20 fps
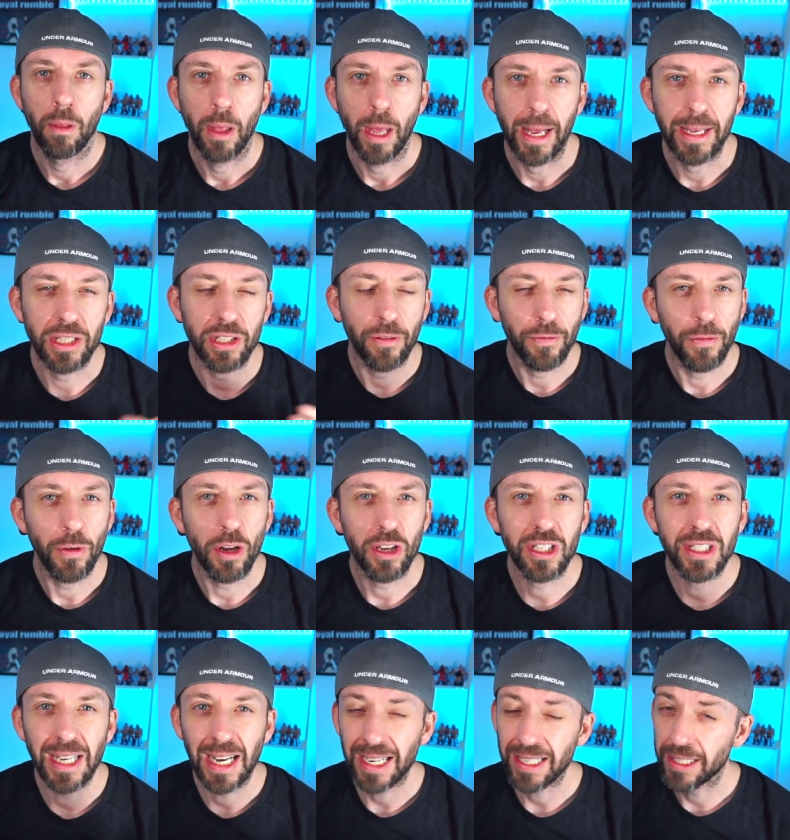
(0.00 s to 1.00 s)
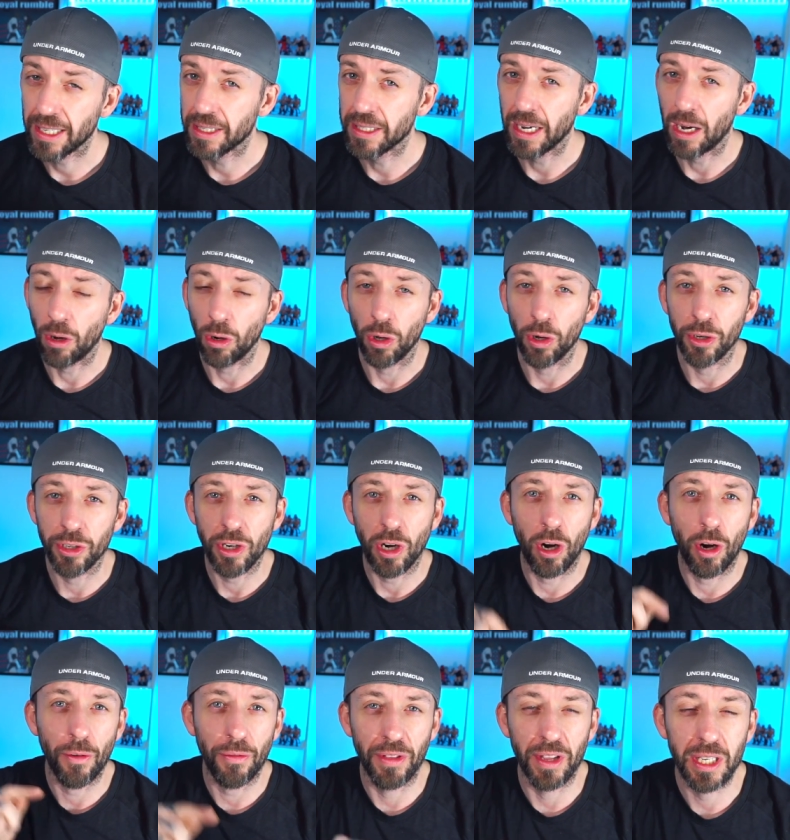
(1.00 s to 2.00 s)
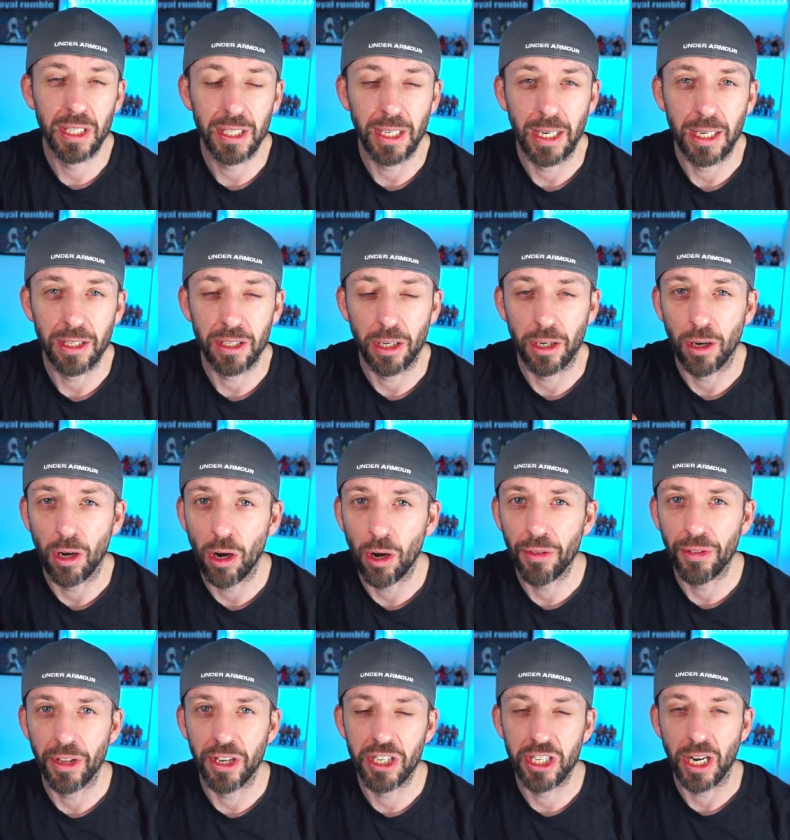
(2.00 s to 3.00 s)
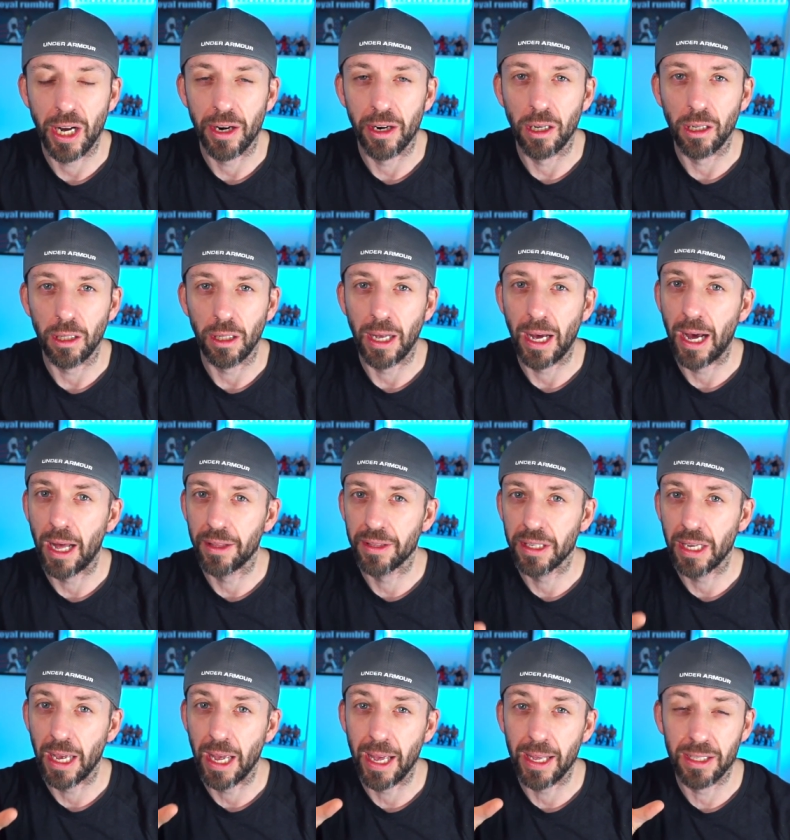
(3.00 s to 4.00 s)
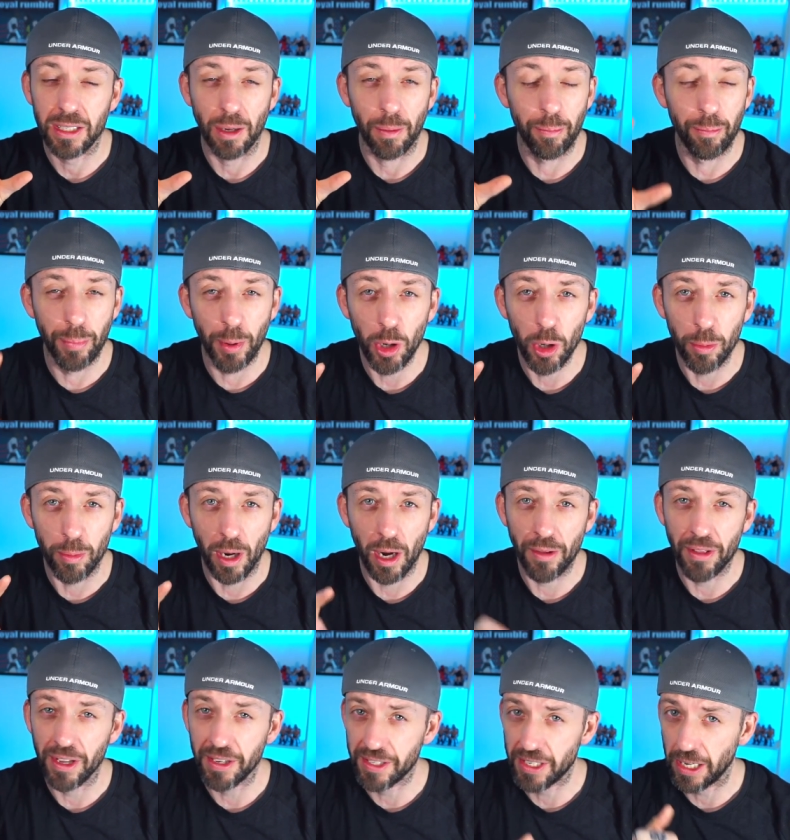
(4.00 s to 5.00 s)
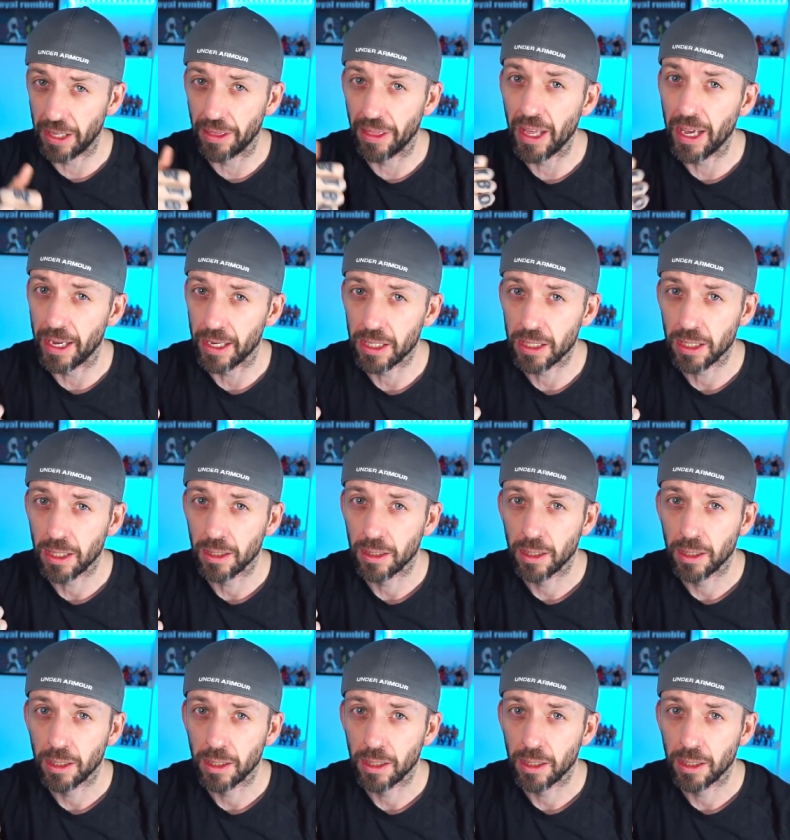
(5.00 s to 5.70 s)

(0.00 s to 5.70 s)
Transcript: It's the first tactic download of the season on the channel and it's a boomer that did this.